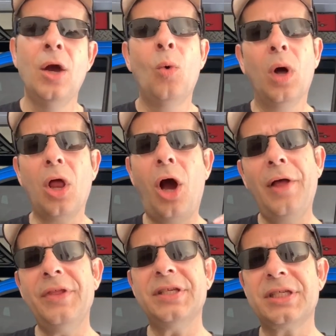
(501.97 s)
Well,
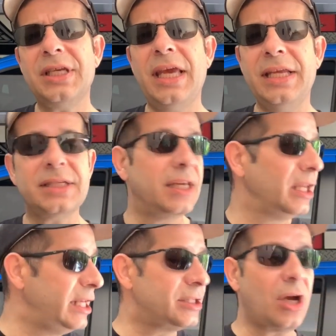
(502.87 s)
on the seats, at
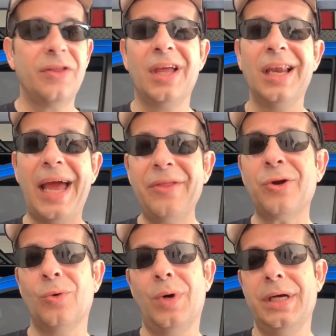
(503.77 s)
least on the
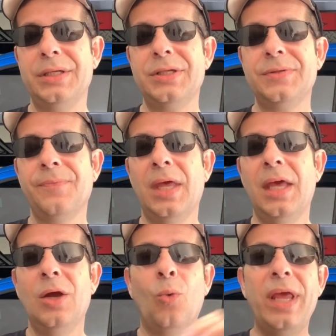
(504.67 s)
leather ones,
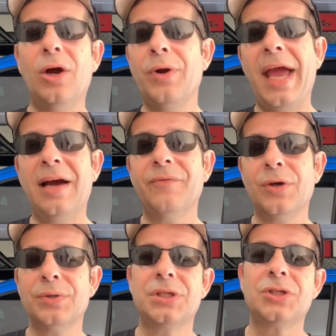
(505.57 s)
we don't have
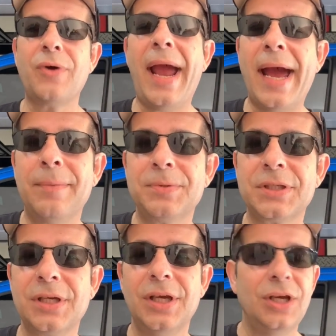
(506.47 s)
those
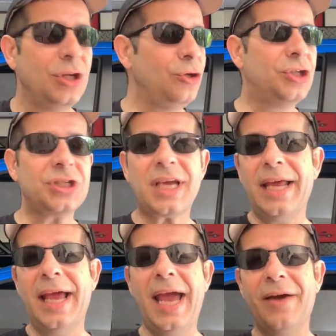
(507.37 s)
straps. You just
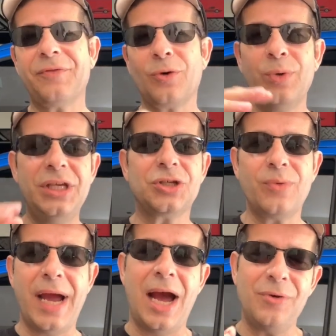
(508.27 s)
kind of have to reach
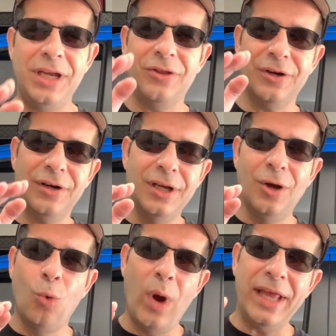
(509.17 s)
around, either
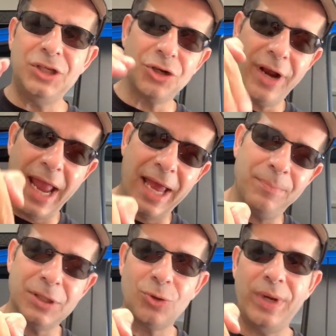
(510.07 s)
wedge your
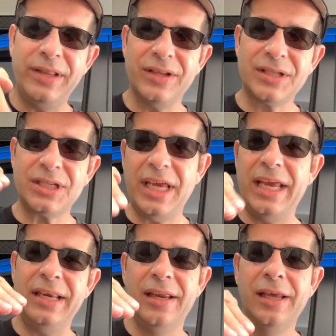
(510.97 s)
hand between the
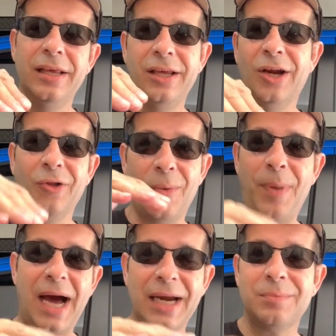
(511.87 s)
seat, you know, the
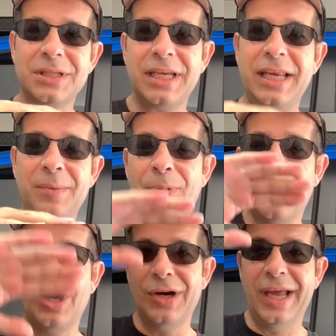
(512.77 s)
bottom seating
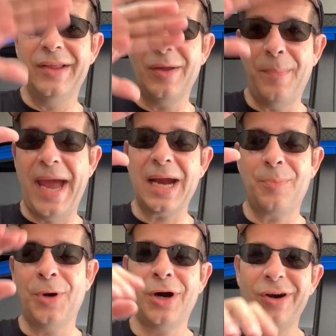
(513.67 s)
part and the
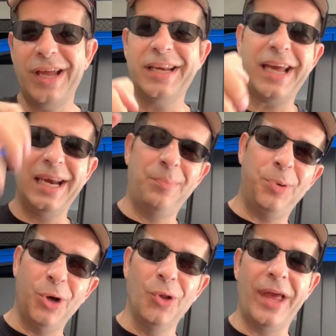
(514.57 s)
back part, and kind of
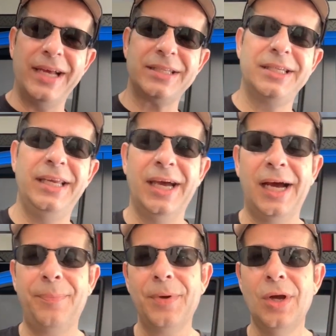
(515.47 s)
pull that seat
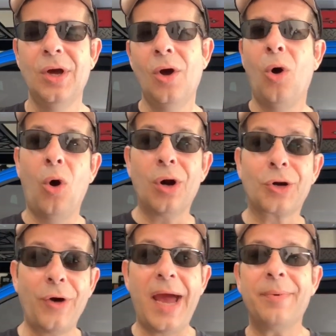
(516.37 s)
up, or
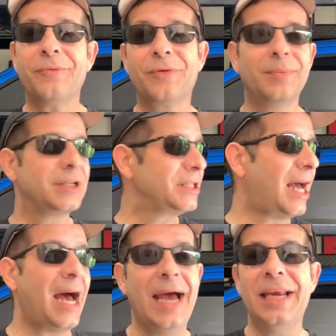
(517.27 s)
grab it from the
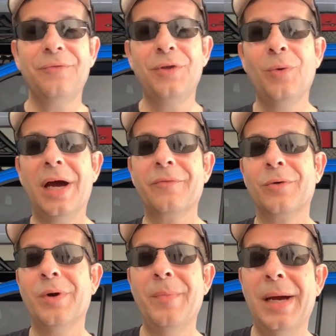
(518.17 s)
side if you ever
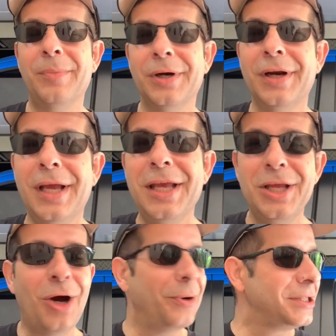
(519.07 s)
remember. You
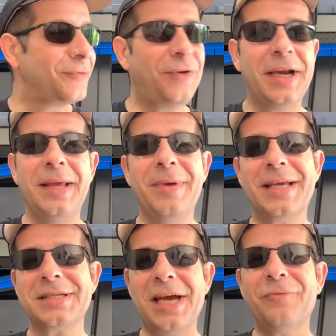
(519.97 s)
know, it's funny
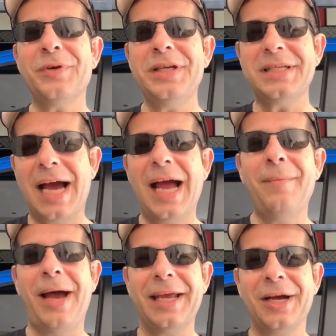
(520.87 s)
because every
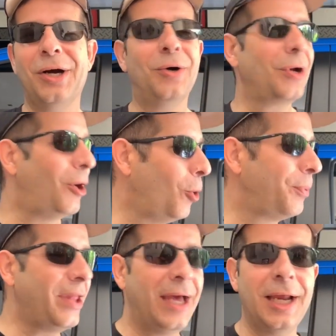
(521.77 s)
time I go to
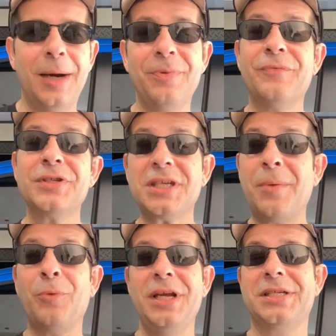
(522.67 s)
open that up, and for
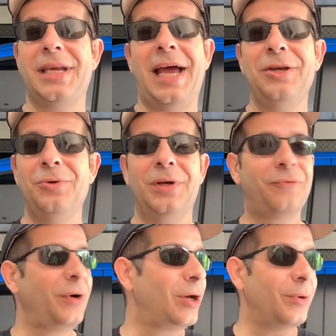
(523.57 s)
some reason I do it
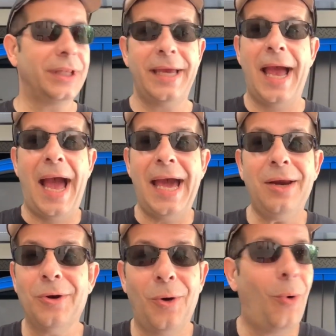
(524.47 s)
frequently, I
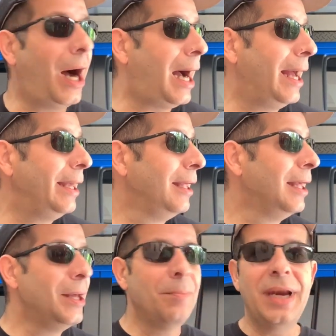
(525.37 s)
don't know why,
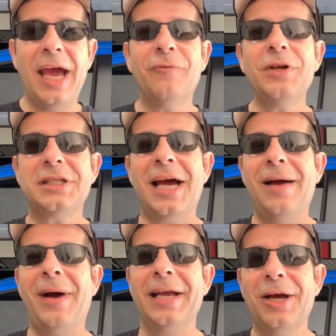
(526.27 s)
but every
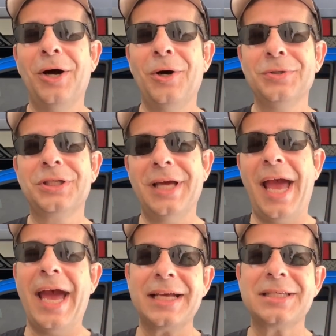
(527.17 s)
time I go to
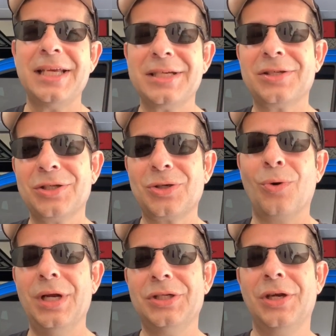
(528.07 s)
access the
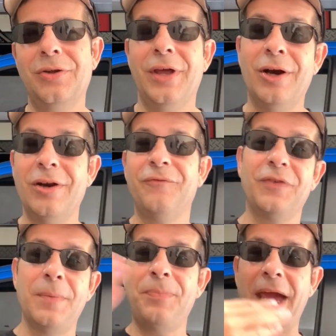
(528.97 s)
storage under there and
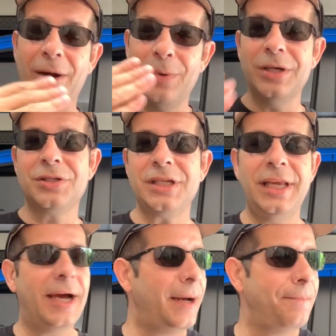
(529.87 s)
flip that rear seat
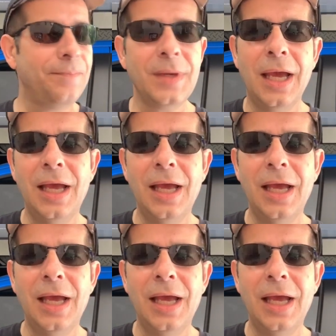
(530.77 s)
up,